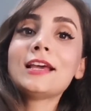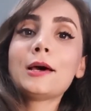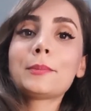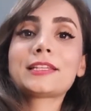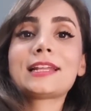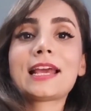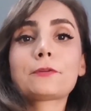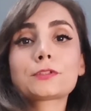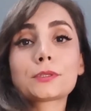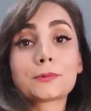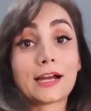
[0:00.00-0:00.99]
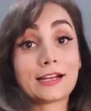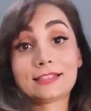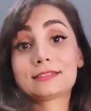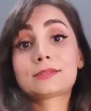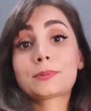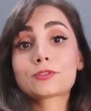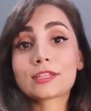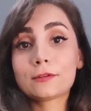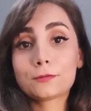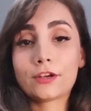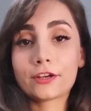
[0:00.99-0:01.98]
But then after a while, especially if
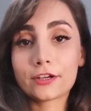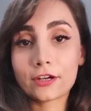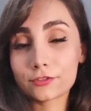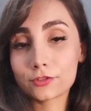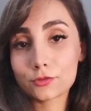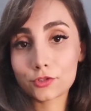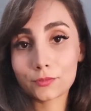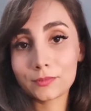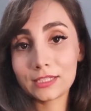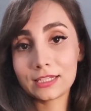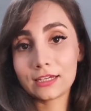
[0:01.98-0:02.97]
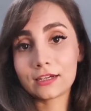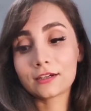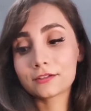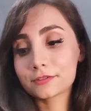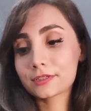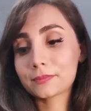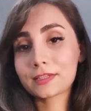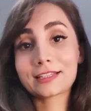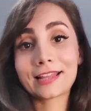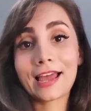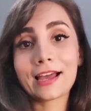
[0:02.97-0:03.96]
they are on social media or something like
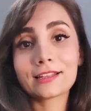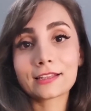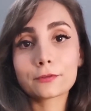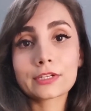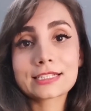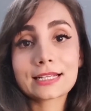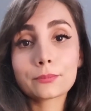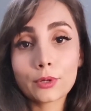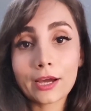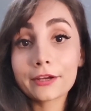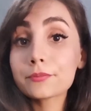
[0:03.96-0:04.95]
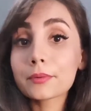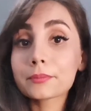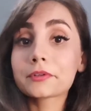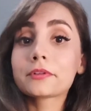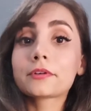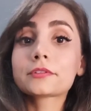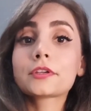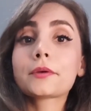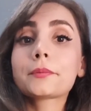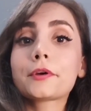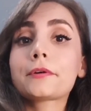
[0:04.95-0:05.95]
that. Like for example, I remember a long time
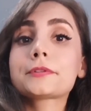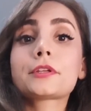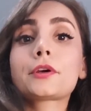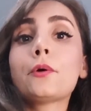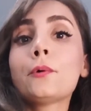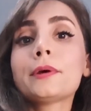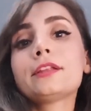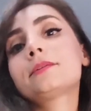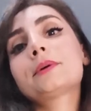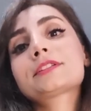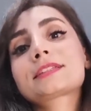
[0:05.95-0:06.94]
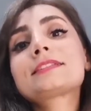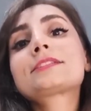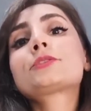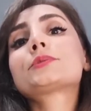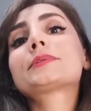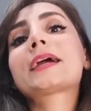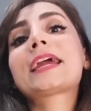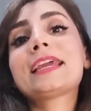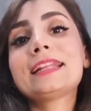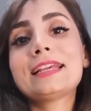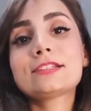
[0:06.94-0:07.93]
ago, I was like, oh, Elon Musk is great.
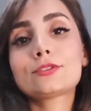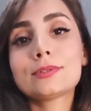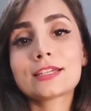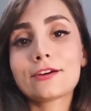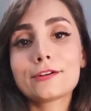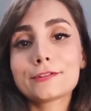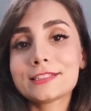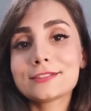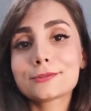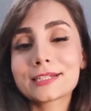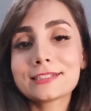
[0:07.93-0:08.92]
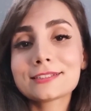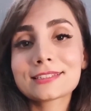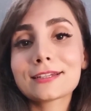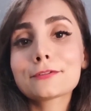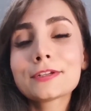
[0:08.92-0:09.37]
He's doing all of these great stuff.